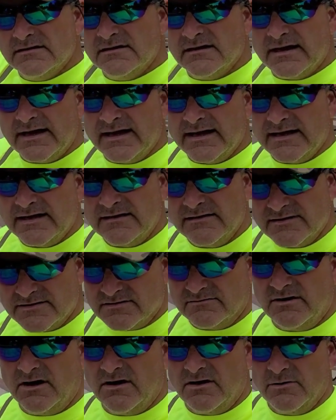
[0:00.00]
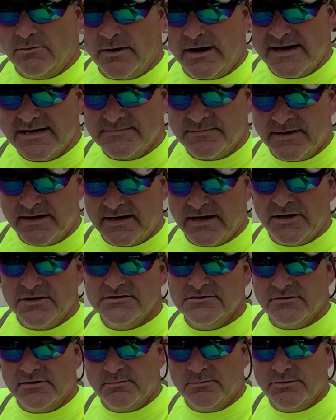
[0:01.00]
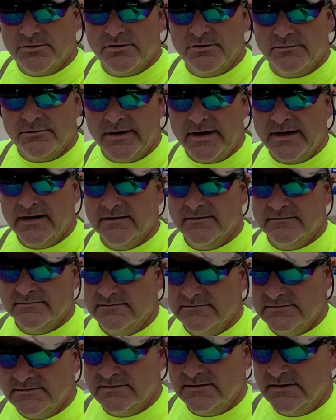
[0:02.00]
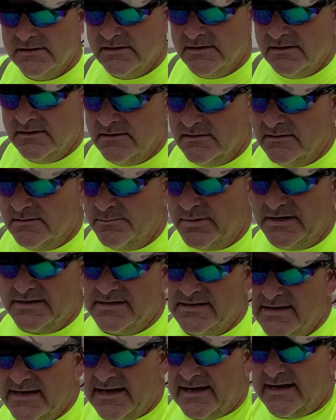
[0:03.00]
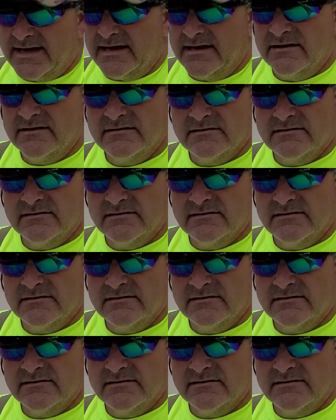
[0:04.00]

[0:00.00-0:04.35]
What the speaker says: and it's a long ways, but it goes to a brewery. But today,